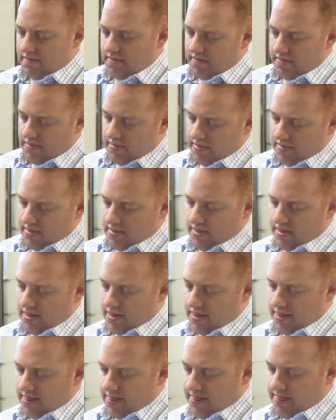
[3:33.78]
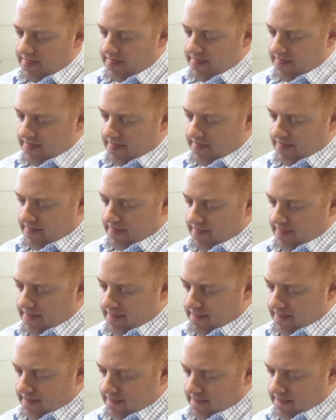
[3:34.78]

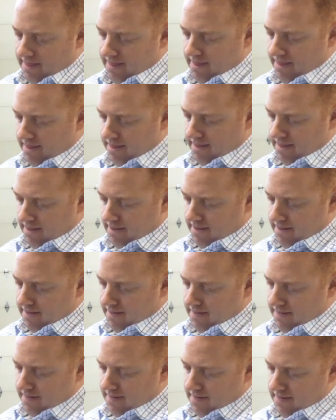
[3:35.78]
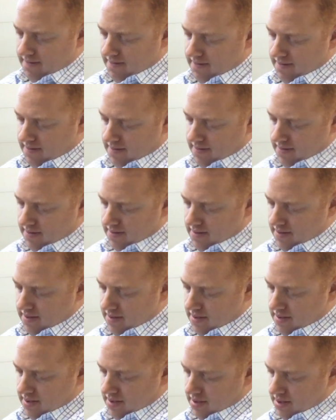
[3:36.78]

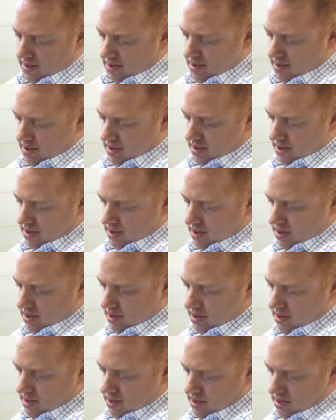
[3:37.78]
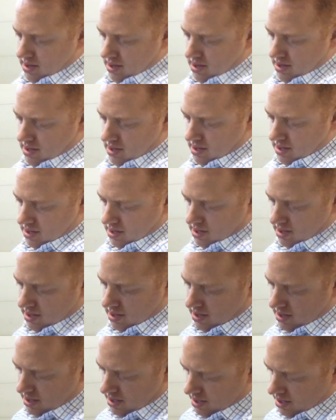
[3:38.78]

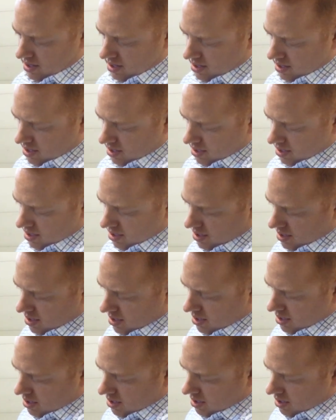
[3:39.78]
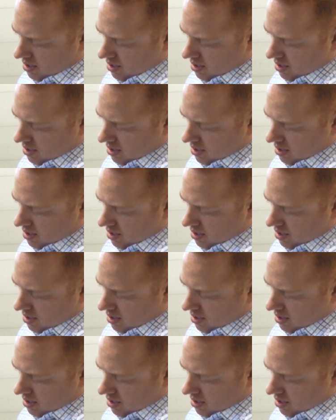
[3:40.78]
[no speech]